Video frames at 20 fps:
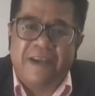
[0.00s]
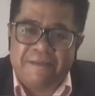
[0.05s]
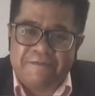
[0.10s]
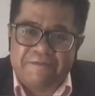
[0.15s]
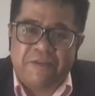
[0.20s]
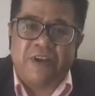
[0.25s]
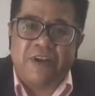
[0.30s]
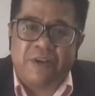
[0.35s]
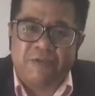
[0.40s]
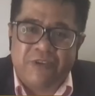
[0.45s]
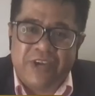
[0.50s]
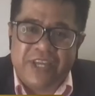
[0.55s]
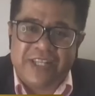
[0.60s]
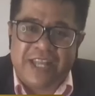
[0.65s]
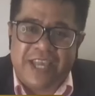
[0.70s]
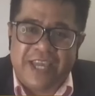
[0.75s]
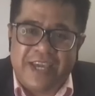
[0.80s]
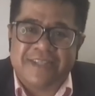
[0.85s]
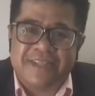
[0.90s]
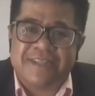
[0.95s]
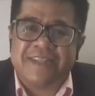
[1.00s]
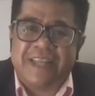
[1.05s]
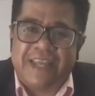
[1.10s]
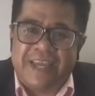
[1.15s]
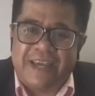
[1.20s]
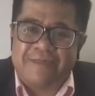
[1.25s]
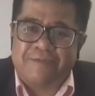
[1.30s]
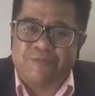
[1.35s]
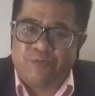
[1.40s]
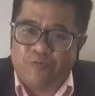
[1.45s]
following it
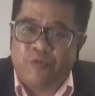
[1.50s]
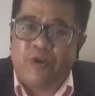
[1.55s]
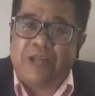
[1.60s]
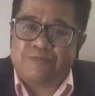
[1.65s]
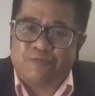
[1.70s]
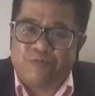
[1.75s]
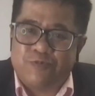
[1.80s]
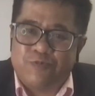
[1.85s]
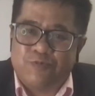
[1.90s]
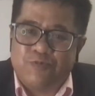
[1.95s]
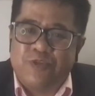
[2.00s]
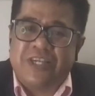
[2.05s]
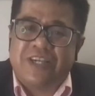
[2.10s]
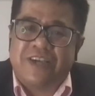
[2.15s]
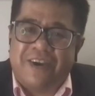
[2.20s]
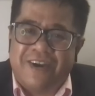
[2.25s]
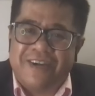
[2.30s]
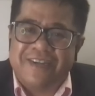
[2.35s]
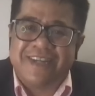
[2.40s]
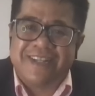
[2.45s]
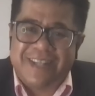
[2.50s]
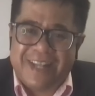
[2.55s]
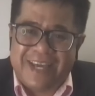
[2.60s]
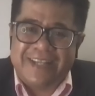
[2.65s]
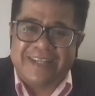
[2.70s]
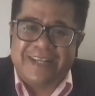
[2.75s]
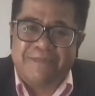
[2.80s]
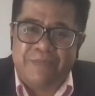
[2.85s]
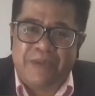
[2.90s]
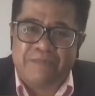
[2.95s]
and what we call it
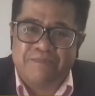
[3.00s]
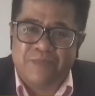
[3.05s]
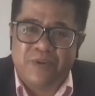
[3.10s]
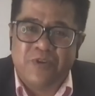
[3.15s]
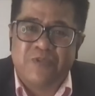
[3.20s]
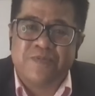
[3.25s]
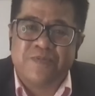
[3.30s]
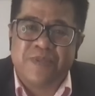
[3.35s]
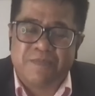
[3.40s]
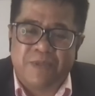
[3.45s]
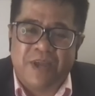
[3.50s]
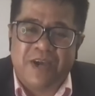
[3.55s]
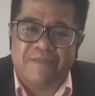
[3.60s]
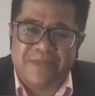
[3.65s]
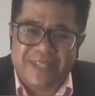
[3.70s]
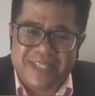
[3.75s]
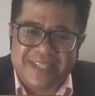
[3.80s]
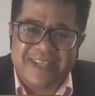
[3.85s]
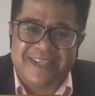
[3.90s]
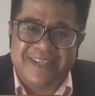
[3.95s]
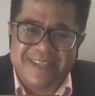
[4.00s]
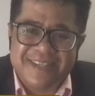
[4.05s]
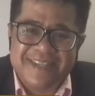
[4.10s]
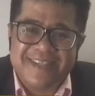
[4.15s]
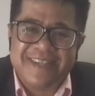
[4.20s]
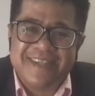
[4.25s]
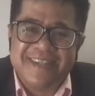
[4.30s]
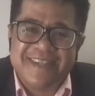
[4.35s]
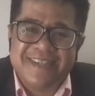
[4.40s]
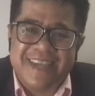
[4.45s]
like the bamboo diplomacy.
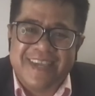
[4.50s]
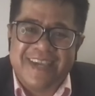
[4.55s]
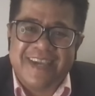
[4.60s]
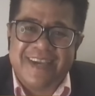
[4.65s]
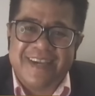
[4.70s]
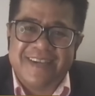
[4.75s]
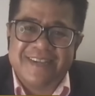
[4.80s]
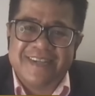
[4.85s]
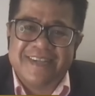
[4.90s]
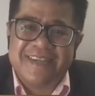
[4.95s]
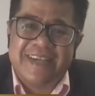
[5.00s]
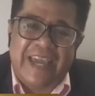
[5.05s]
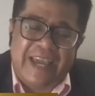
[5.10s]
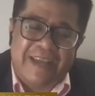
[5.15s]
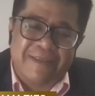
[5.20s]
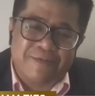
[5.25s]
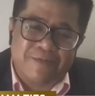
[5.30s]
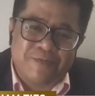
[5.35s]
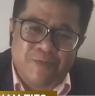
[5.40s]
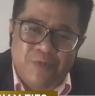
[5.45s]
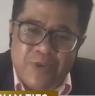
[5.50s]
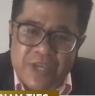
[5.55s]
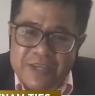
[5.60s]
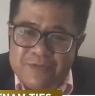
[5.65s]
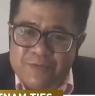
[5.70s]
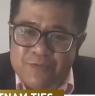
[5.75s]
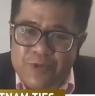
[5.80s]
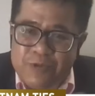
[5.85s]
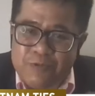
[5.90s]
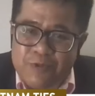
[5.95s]
Yeah. And
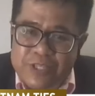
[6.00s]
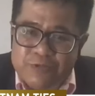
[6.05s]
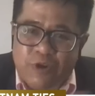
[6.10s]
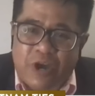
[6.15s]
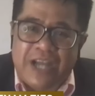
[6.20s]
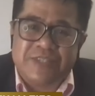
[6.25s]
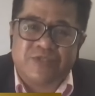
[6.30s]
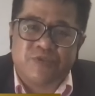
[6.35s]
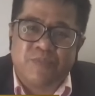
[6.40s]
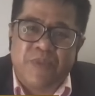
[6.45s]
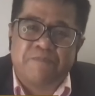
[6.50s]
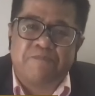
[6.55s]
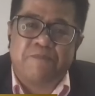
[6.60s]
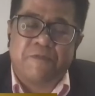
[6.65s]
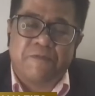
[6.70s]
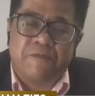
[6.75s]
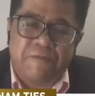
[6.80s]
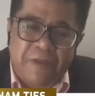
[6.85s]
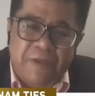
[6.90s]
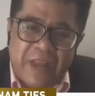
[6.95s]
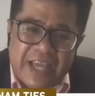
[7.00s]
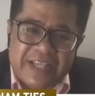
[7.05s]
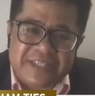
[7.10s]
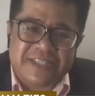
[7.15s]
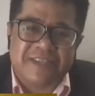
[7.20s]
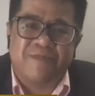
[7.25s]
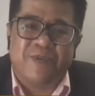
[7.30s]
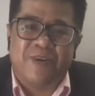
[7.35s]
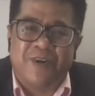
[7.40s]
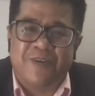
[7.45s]
we try to be
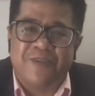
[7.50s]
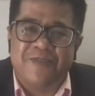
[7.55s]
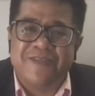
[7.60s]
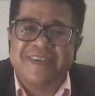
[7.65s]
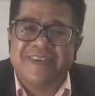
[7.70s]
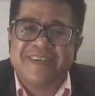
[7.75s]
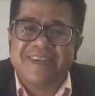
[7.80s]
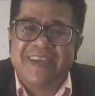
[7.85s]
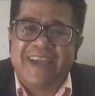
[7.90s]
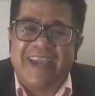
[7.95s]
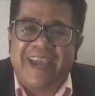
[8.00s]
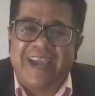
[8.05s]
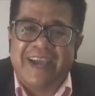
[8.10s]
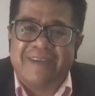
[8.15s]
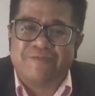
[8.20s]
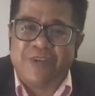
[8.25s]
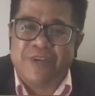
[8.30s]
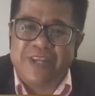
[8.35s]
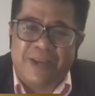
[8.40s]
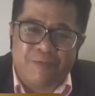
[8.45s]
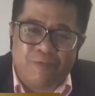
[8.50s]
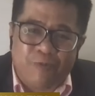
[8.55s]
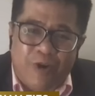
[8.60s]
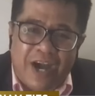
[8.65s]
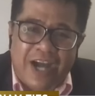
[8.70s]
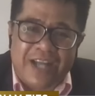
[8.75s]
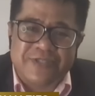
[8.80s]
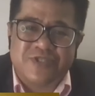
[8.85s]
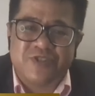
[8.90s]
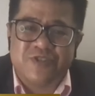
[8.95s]
flexible, and we don't
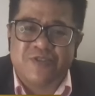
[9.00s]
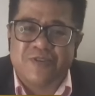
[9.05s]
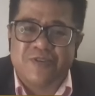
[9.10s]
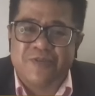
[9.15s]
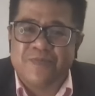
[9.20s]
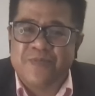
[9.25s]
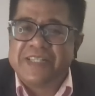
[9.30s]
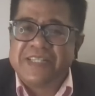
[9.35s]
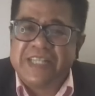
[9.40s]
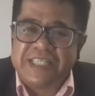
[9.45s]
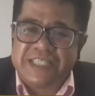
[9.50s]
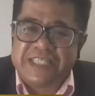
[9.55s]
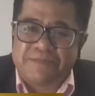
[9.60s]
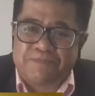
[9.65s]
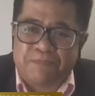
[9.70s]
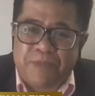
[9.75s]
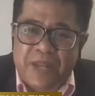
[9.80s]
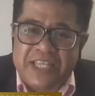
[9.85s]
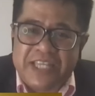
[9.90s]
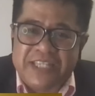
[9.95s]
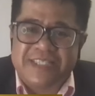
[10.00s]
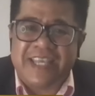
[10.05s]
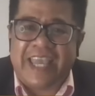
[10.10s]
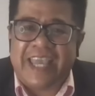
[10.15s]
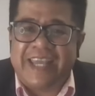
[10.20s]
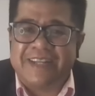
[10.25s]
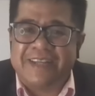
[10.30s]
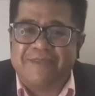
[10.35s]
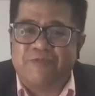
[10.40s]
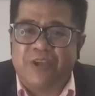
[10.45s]
want to displease
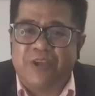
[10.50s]
any